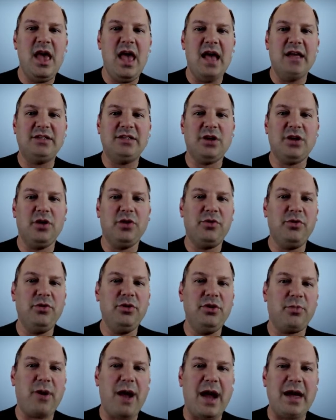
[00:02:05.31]
And so through
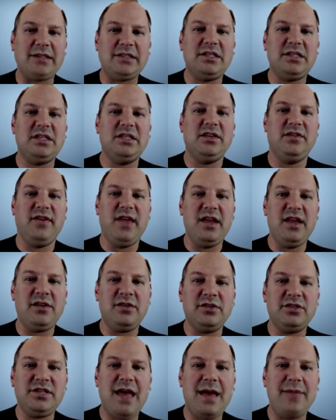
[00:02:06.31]
the processes of
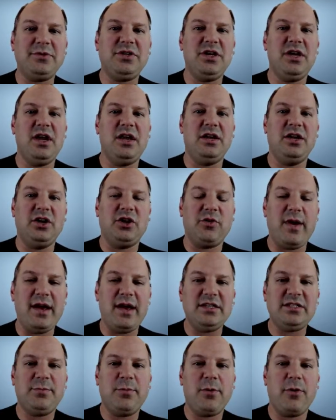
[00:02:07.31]
interception and
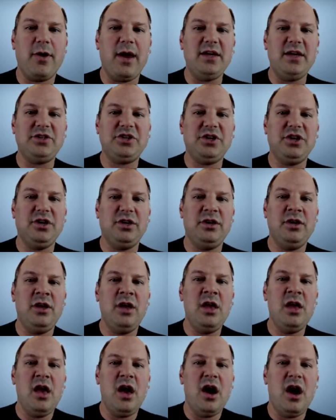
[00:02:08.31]
transpiration,
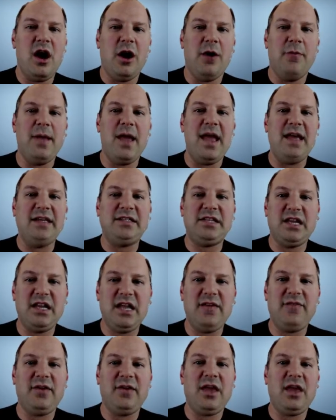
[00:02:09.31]
a
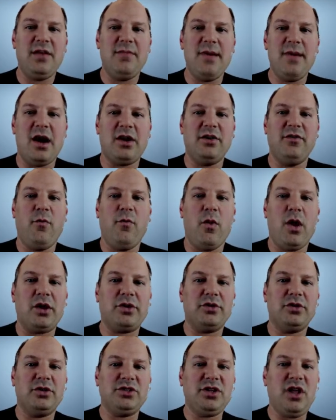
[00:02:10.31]
significant amount of
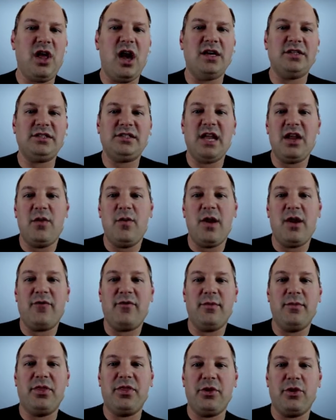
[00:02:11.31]
water is lost. Anywhere
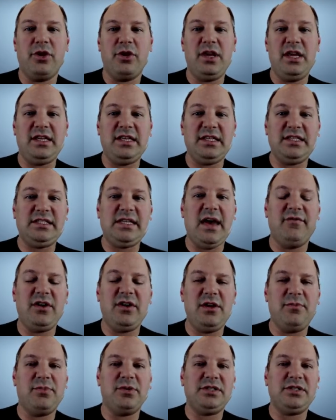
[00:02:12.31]
from 30 to
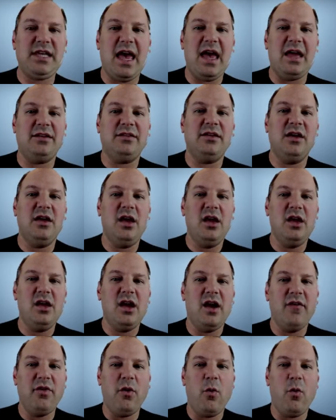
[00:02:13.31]
70%
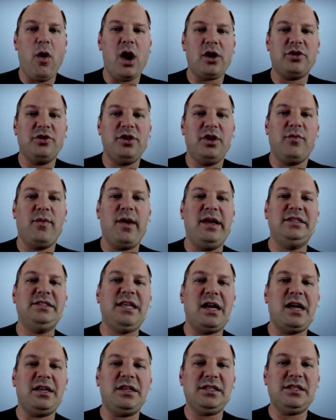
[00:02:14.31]
of the water that rains
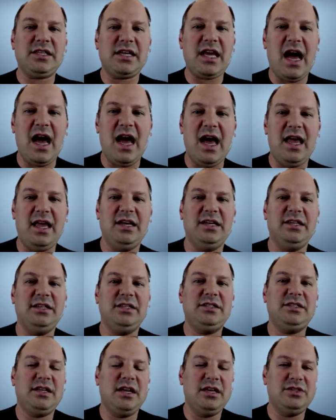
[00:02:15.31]
out of the sky
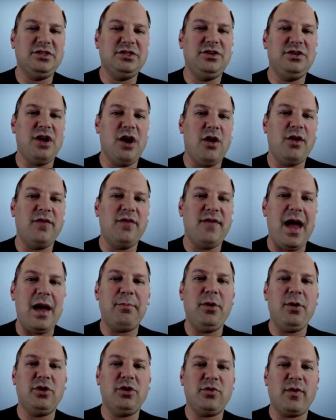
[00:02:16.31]
is,
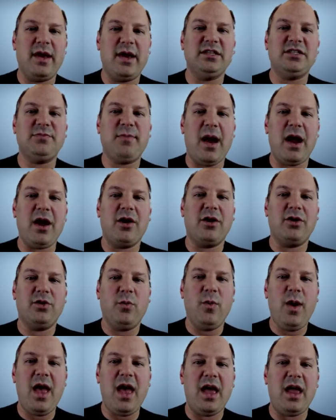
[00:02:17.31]
evapotranspired
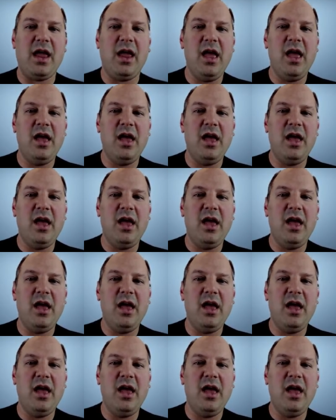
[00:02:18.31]
away.